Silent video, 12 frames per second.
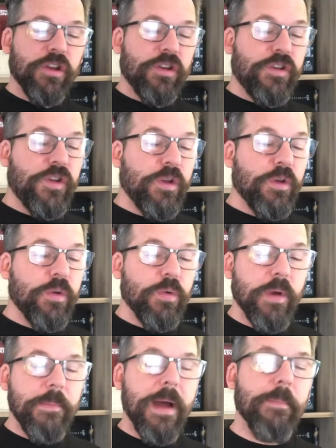to
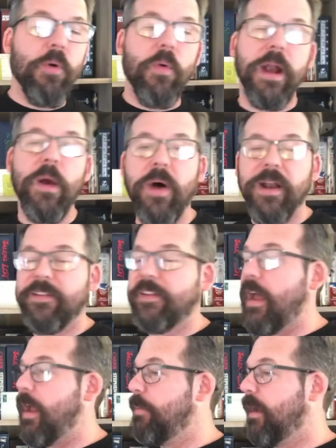remember what I want to
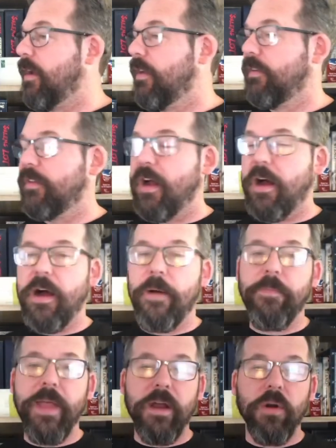say because uh,
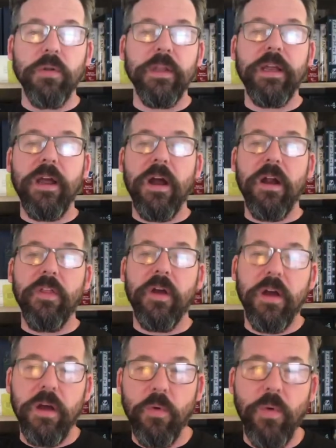not only are
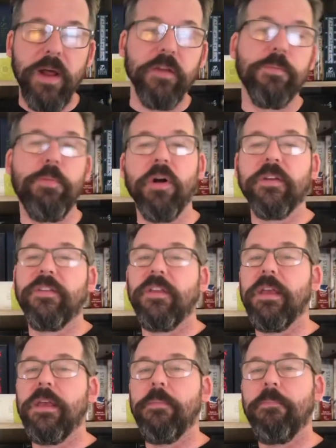the Wells books
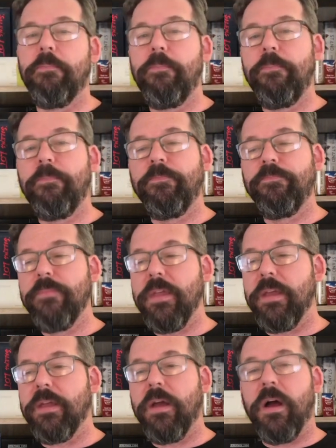in
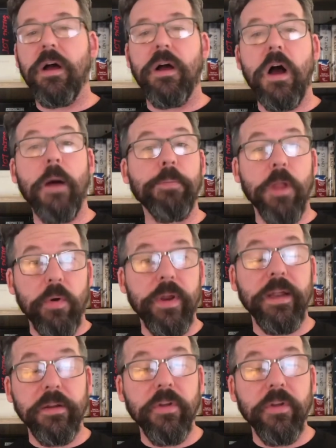uh, uploading.